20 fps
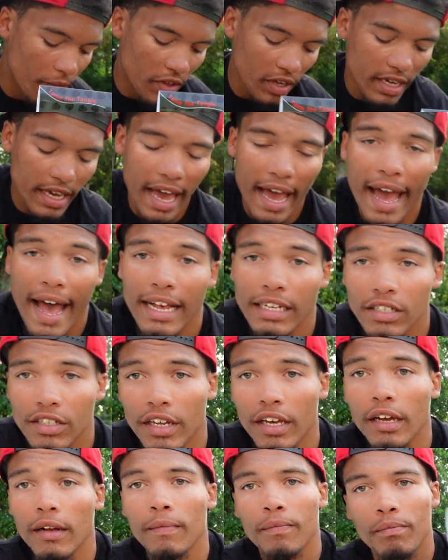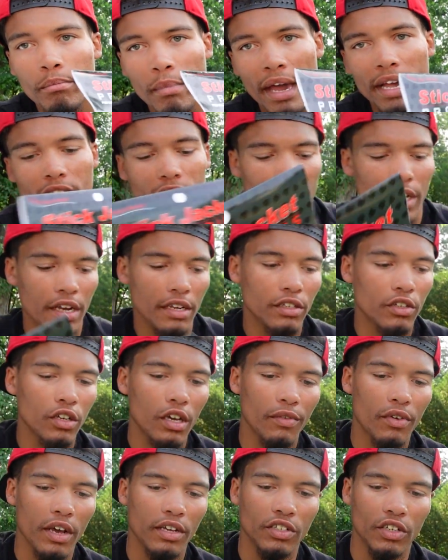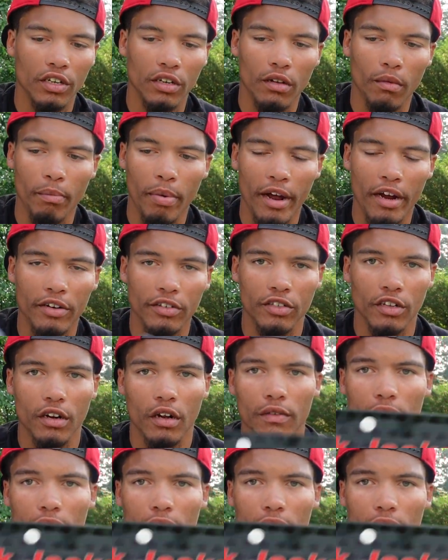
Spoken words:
the casting basic to give you guys a good comparison of